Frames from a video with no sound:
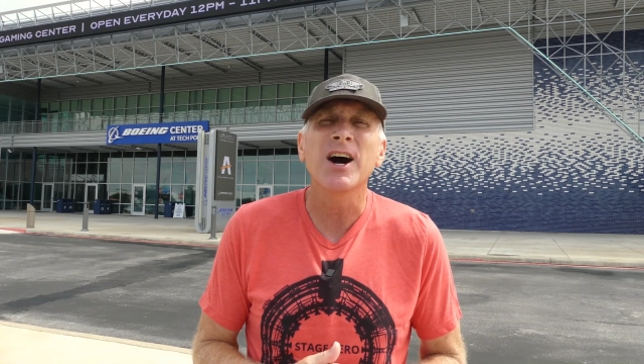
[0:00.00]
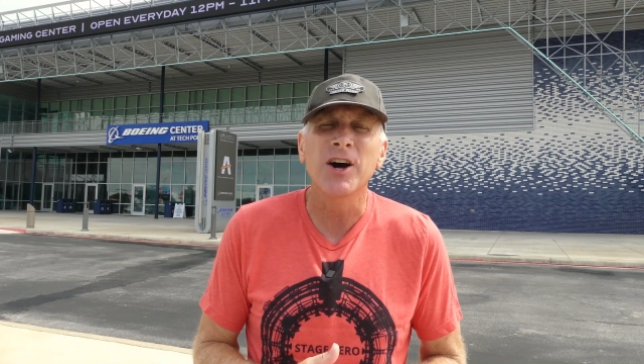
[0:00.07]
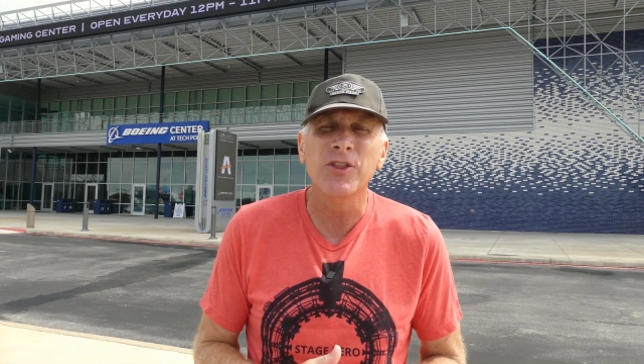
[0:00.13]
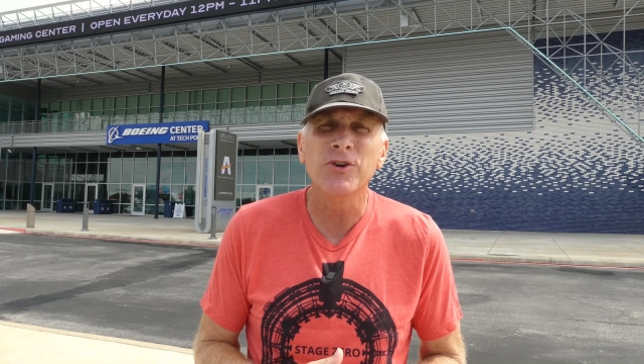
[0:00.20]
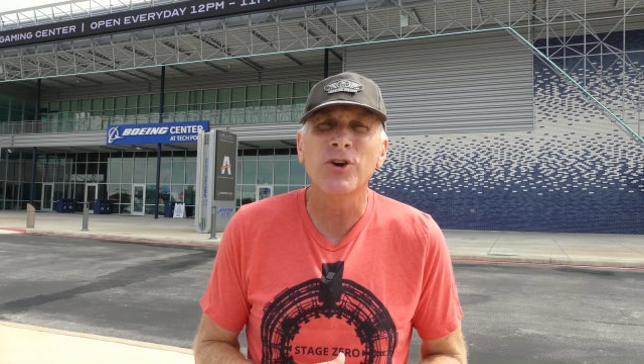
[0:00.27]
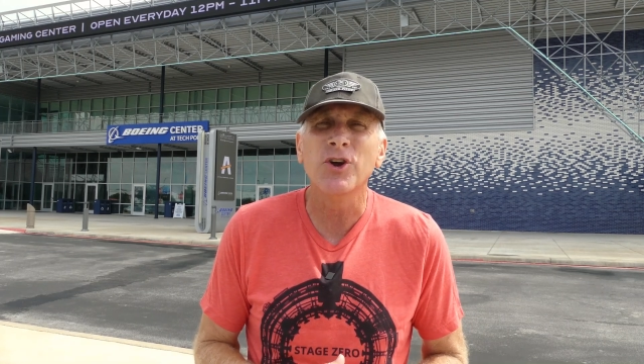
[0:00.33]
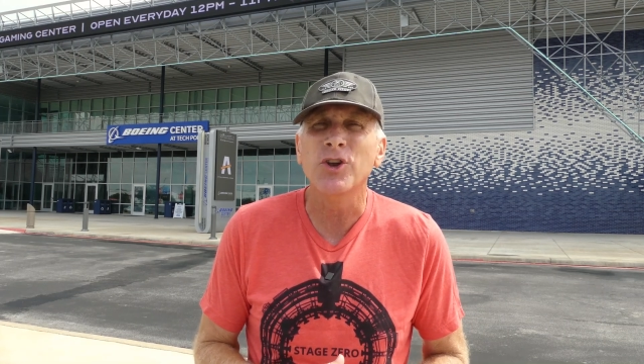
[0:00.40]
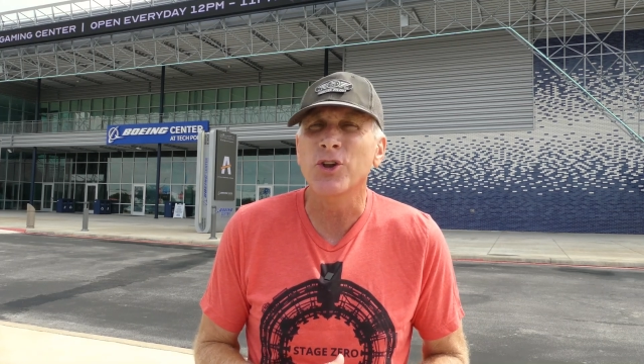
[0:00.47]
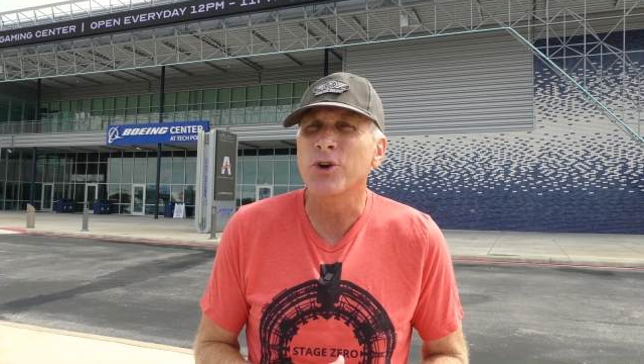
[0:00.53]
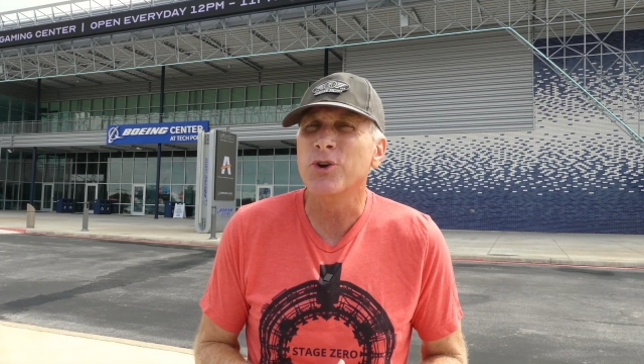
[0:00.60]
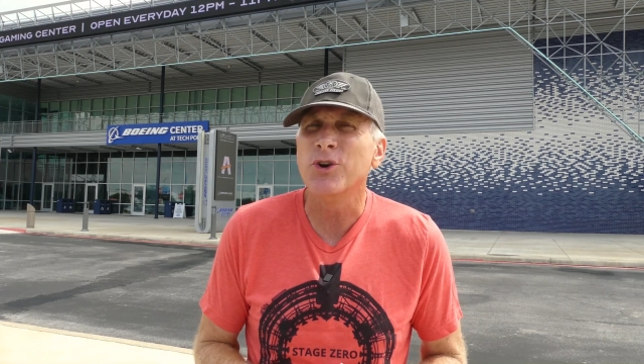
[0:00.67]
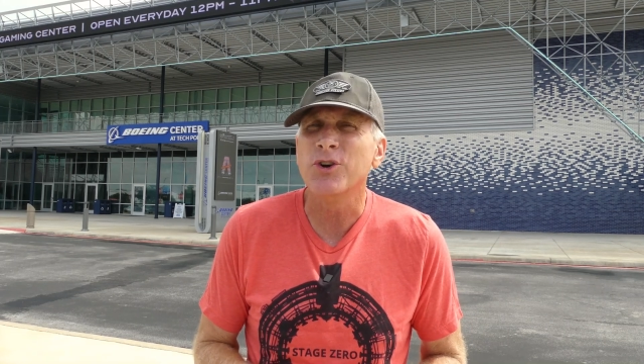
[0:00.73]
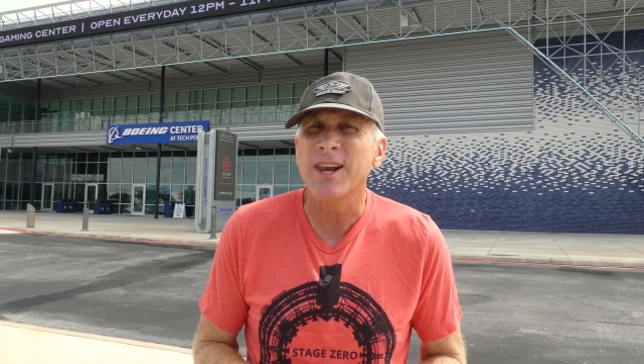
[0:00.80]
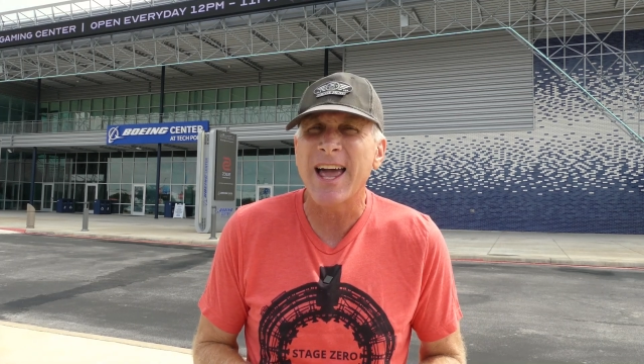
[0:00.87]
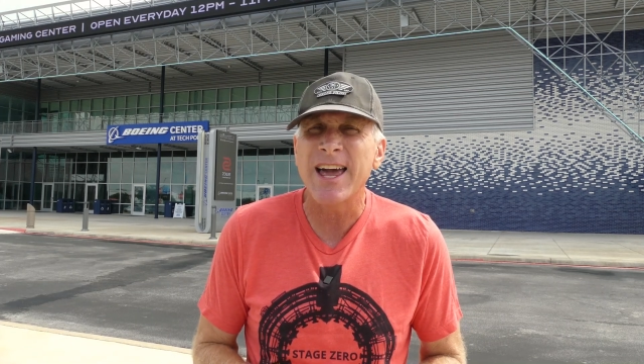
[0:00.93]
other
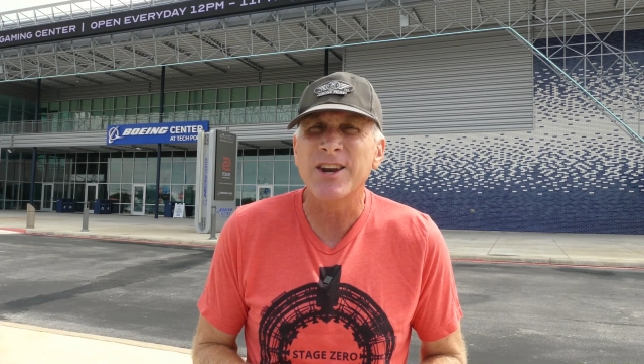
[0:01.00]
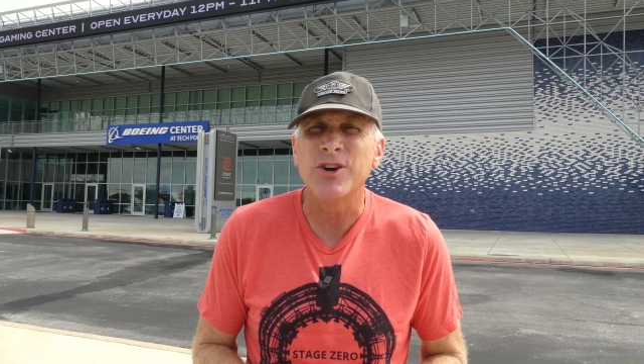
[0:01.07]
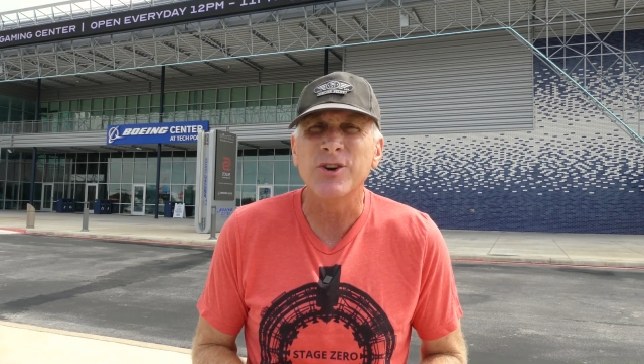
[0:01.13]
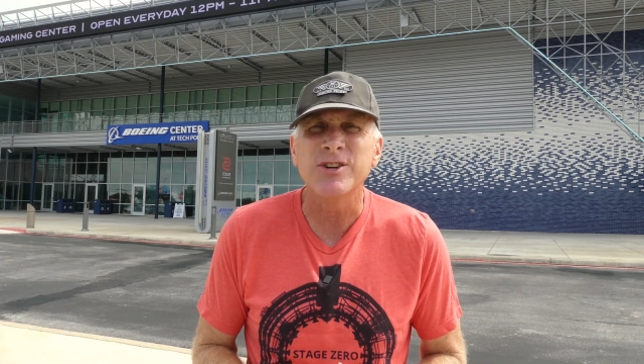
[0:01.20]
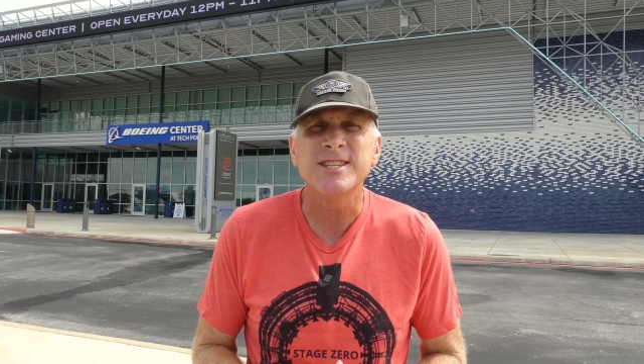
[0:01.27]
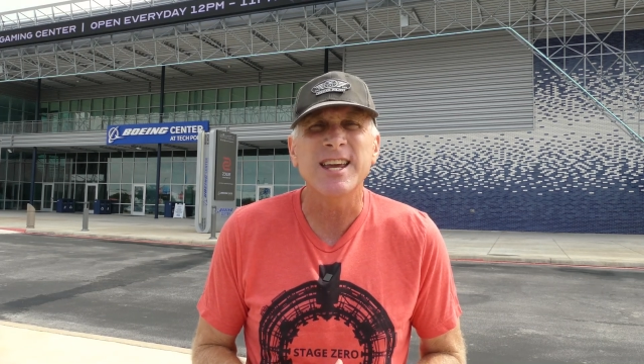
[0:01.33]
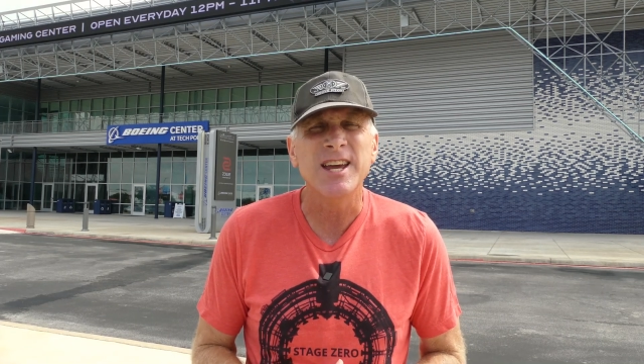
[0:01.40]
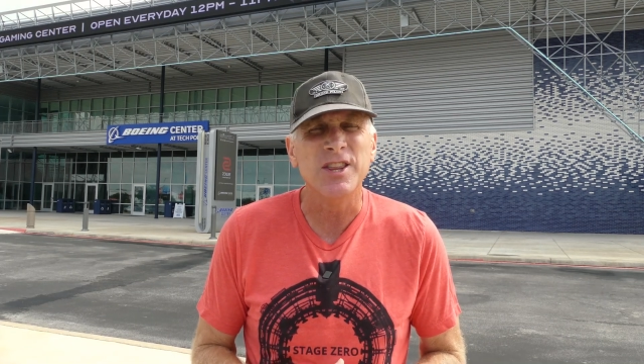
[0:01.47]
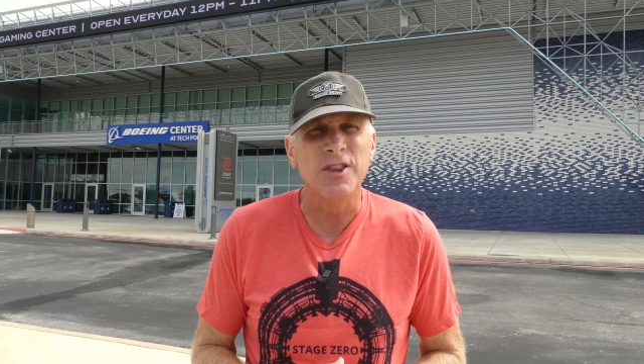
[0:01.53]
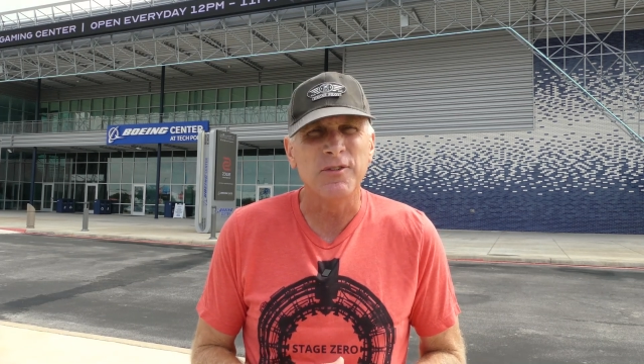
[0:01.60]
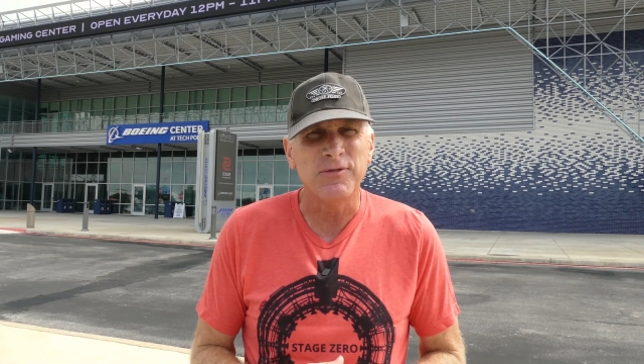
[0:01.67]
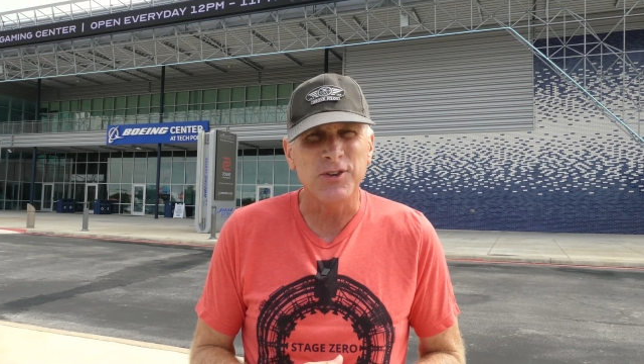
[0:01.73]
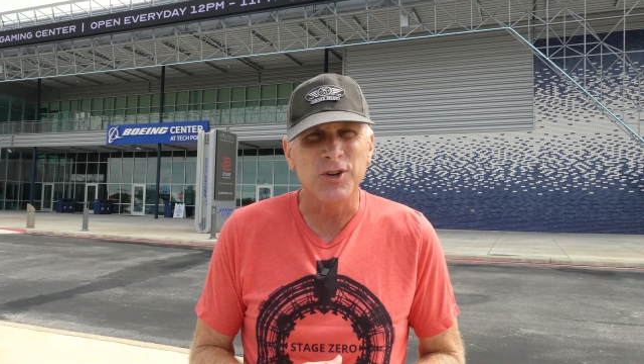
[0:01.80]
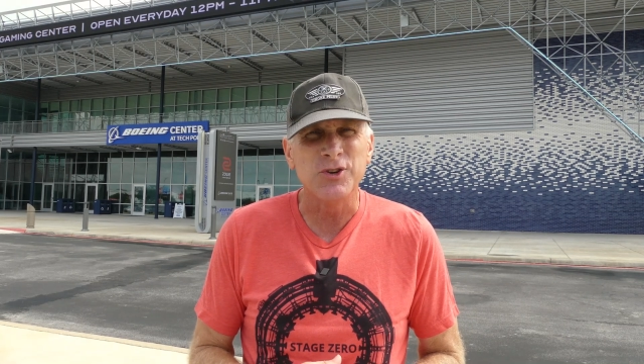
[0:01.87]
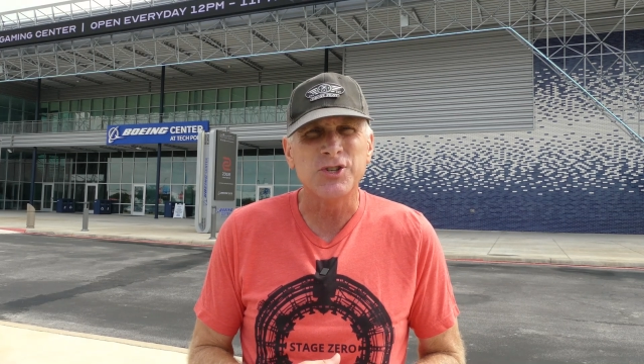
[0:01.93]
lunar landers in the
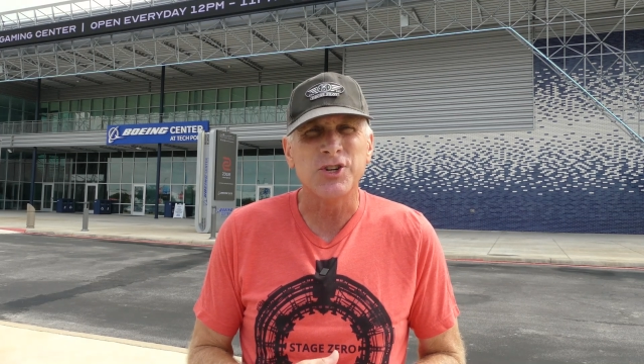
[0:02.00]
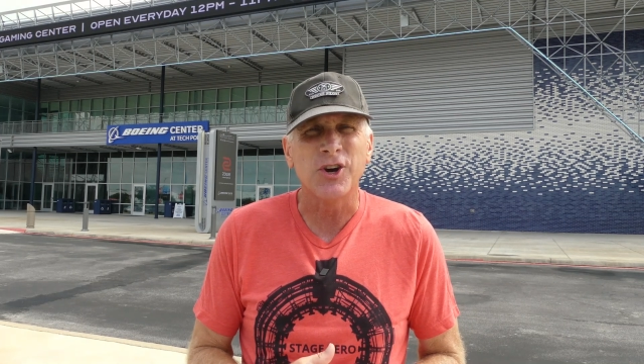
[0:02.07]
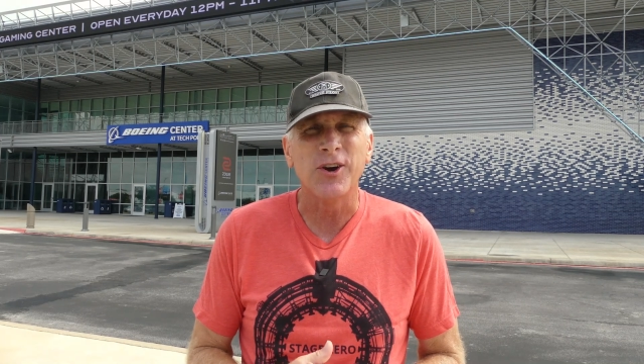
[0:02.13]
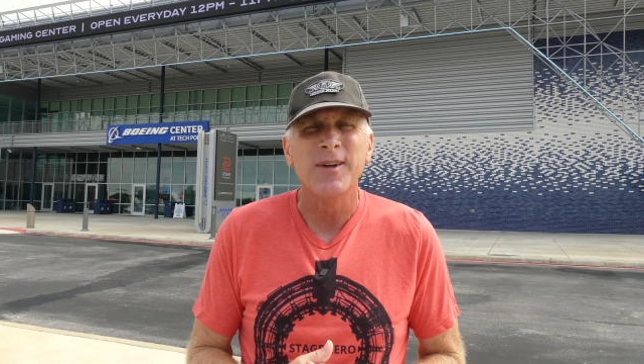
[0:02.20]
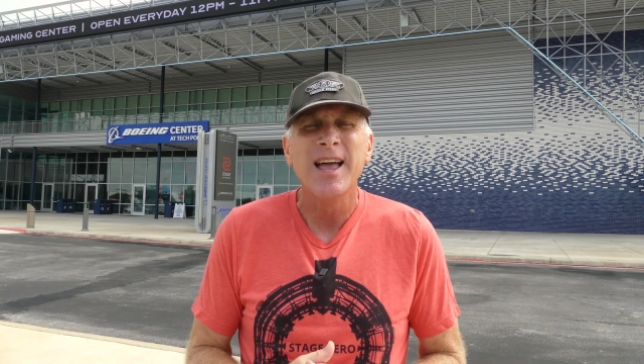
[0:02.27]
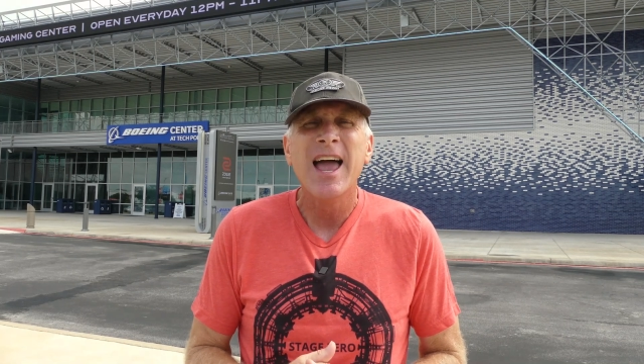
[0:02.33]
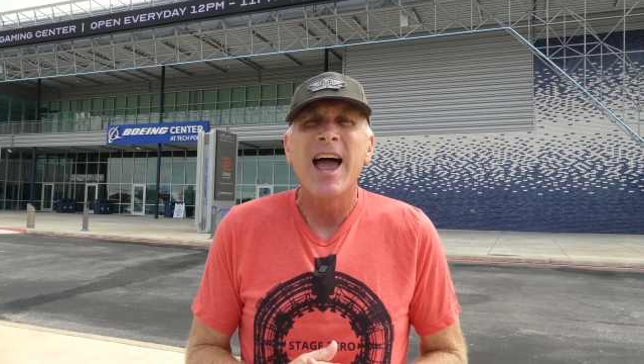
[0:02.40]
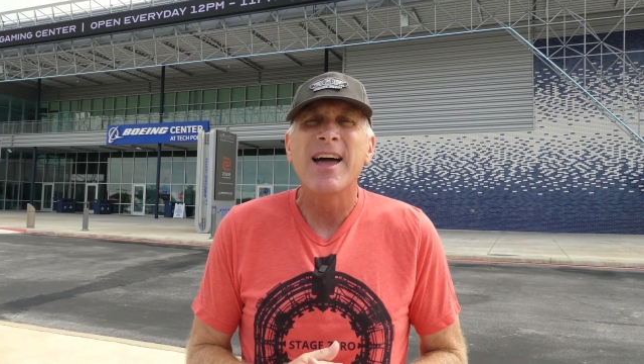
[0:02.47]
future.